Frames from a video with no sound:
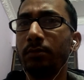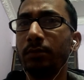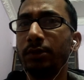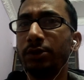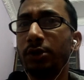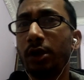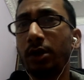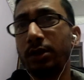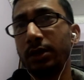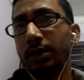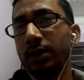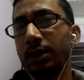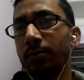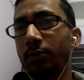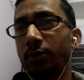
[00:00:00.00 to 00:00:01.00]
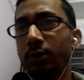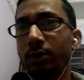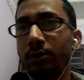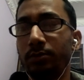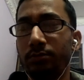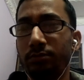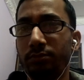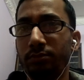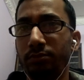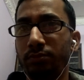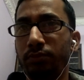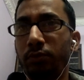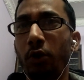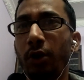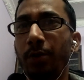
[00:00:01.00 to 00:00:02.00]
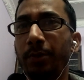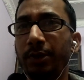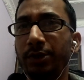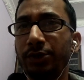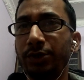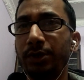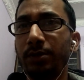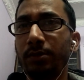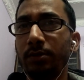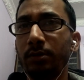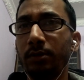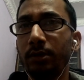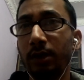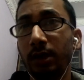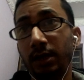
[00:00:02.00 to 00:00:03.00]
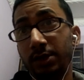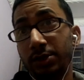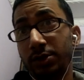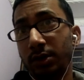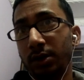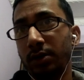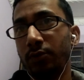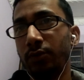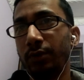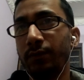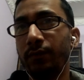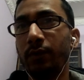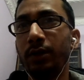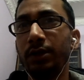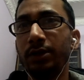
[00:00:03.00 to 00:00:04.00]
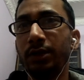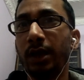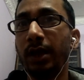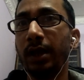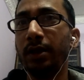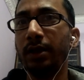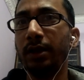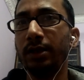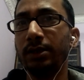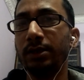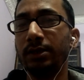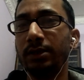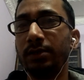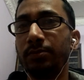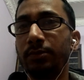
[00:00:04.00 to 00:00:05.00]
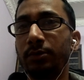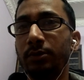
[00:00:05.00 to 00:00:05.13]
Start thinking about foreign ministry and start going for IR relationship.